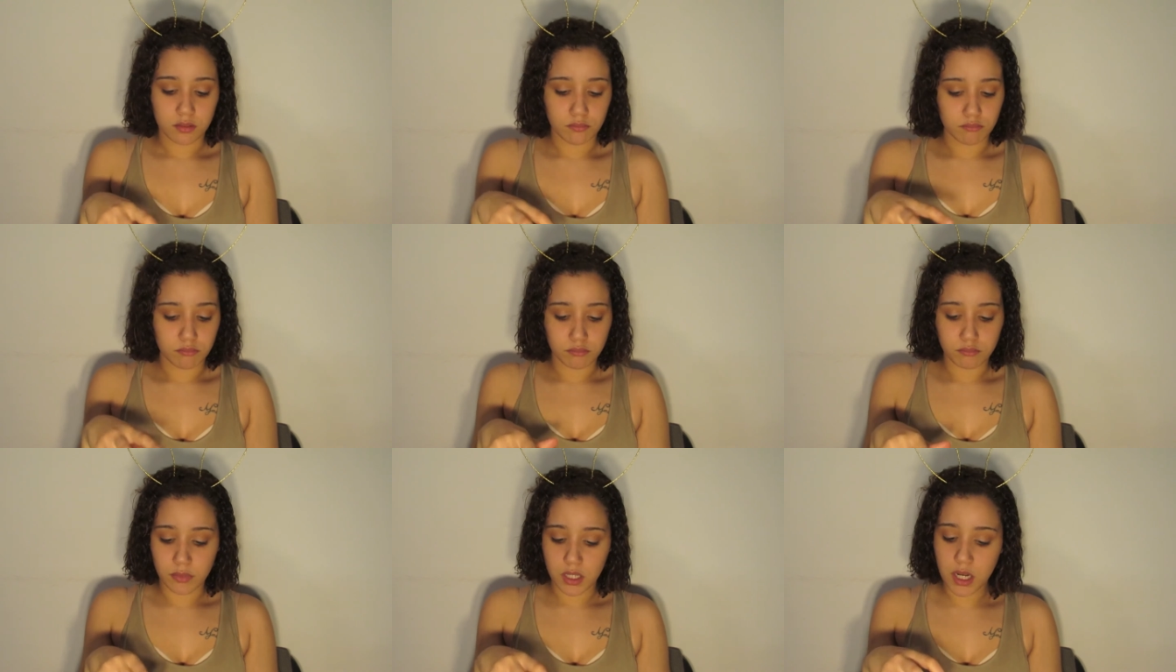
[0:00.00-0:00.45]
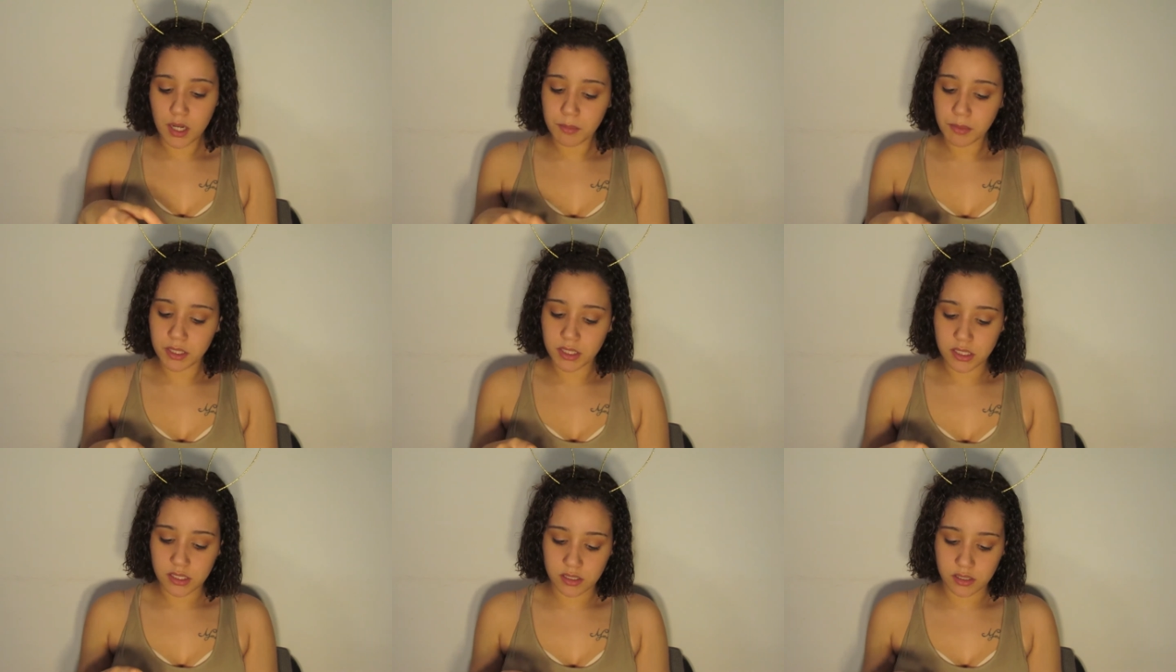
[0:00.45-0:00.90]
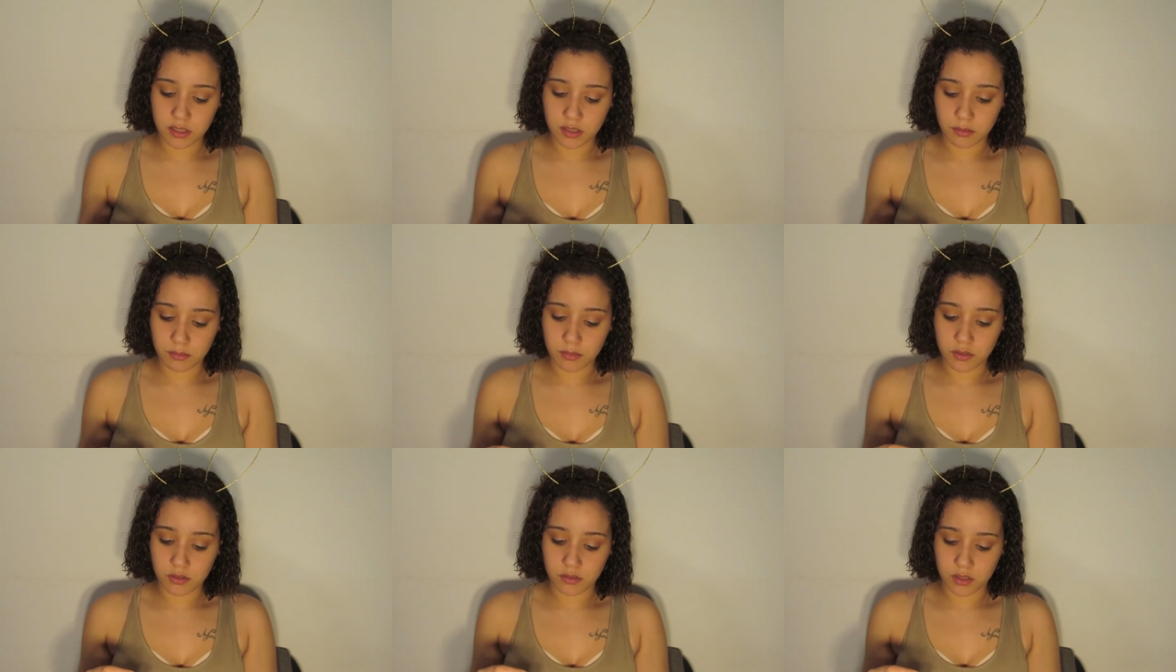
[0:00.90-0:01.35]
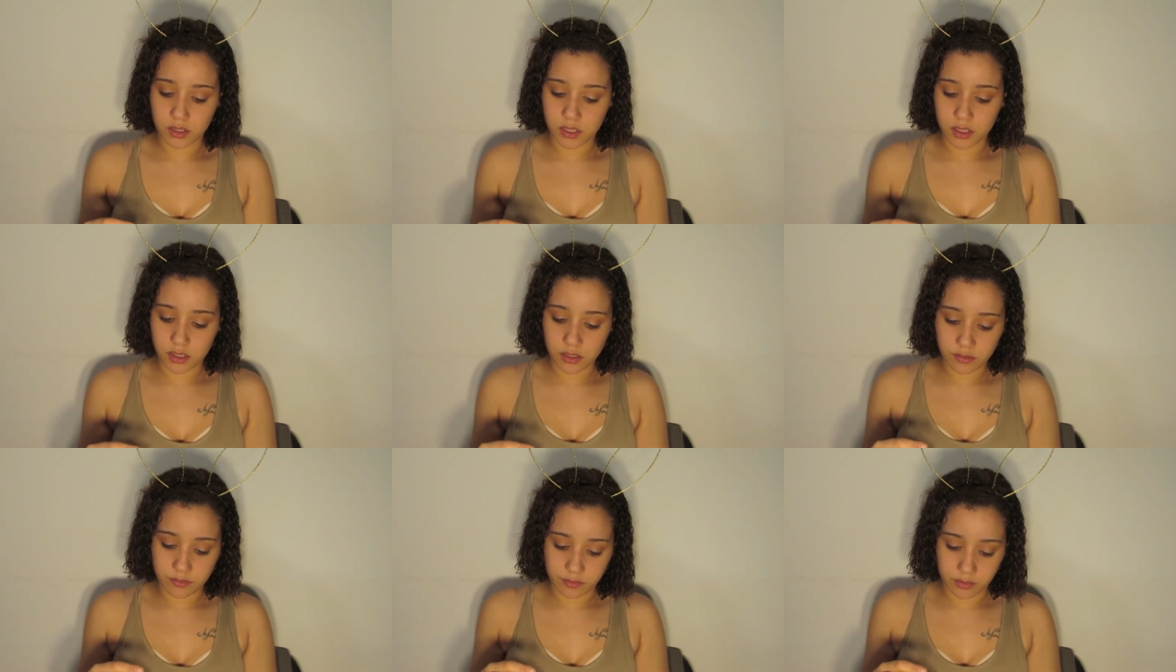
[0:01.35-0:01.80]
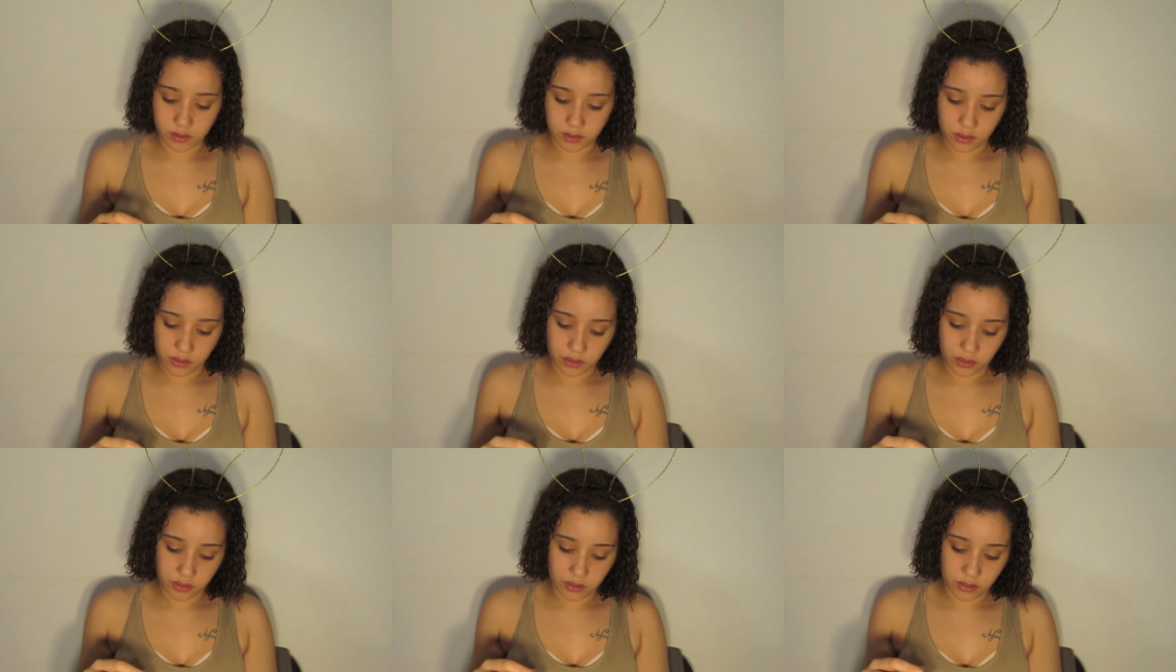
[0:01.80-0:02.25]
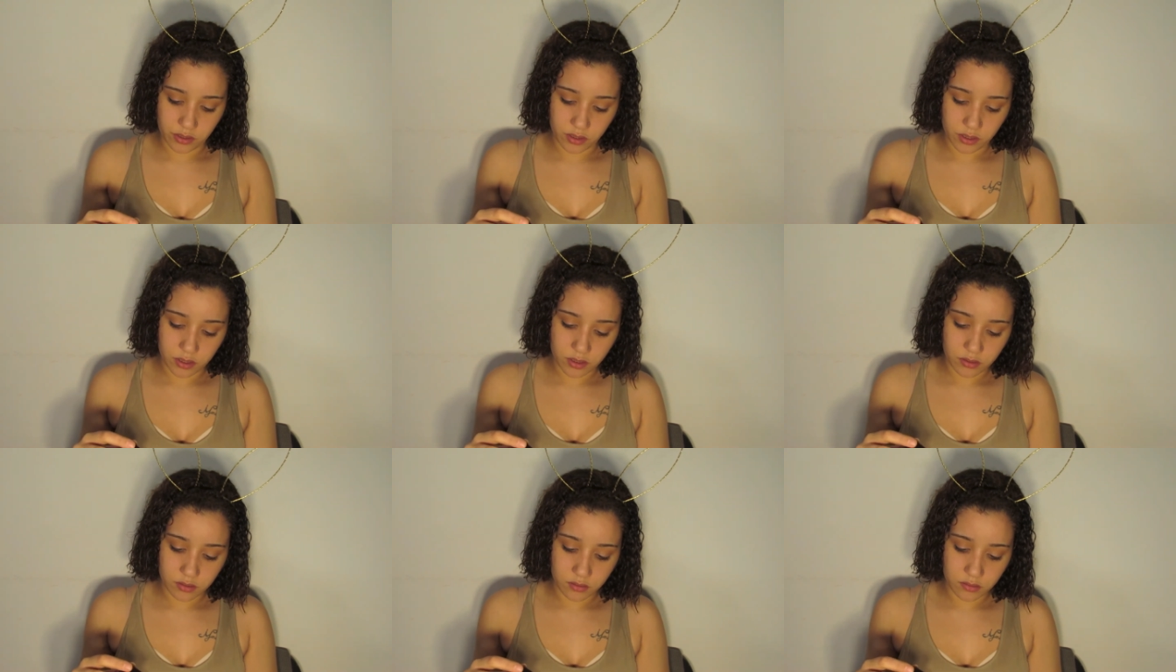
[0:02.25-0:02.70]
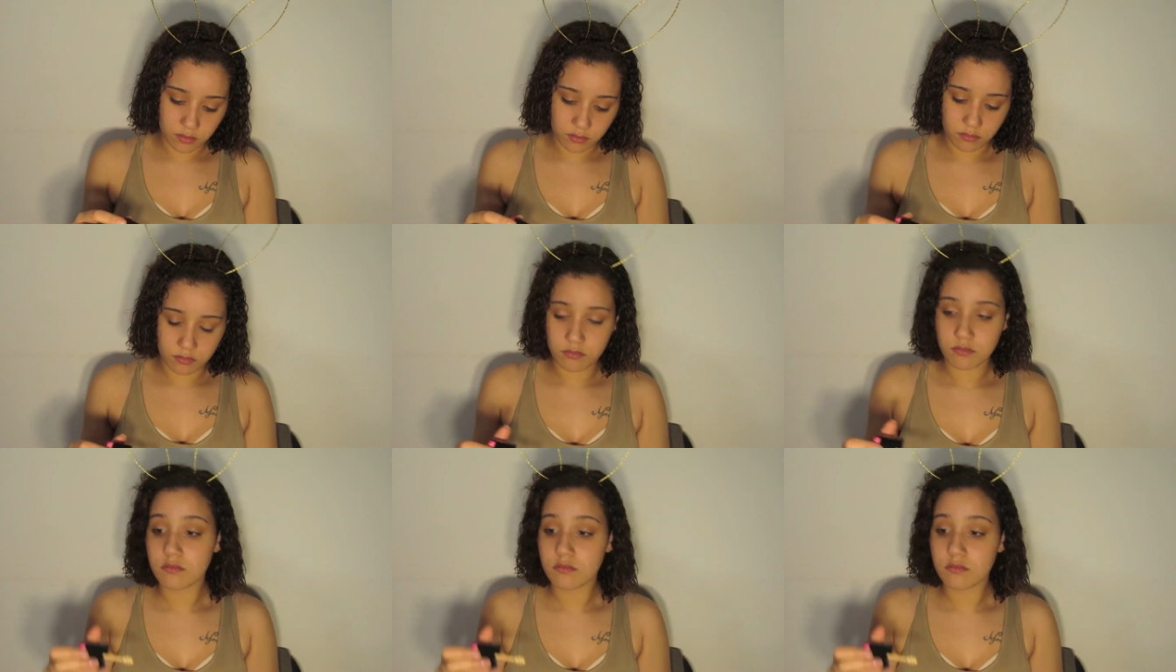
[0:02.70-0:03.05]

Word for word: mama needs some more coverage, you know?